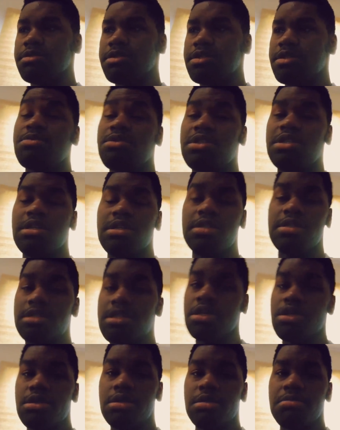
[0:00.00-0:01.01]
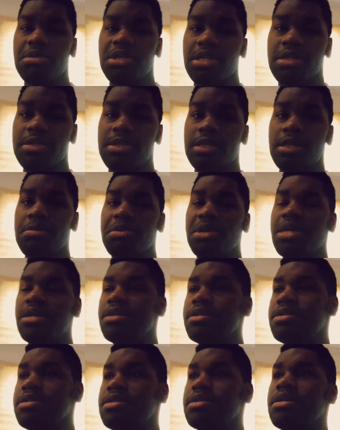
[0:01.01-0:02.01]
It's really uncertain because it
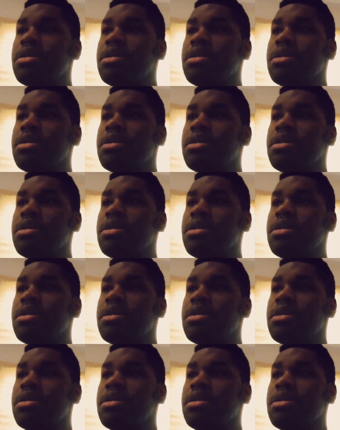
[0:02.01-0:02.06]
depends.